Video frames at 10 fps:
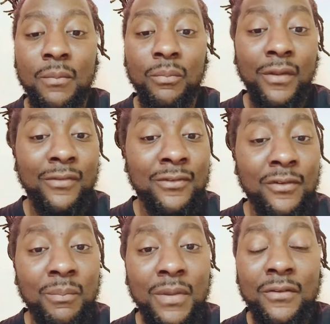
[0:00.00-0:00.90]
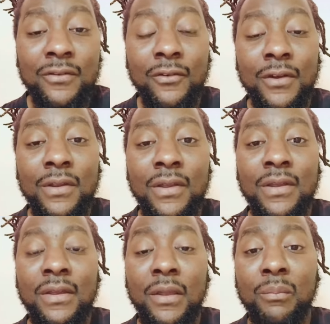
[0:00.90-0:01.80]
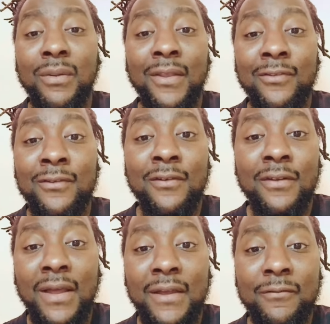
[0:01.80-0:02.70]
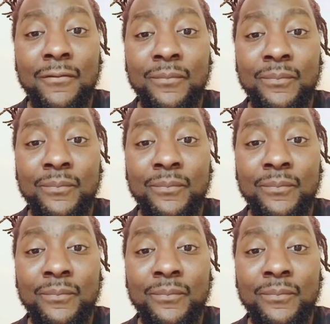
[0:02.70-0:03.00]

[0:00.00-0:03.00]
blesses your ministry, and blesses your life.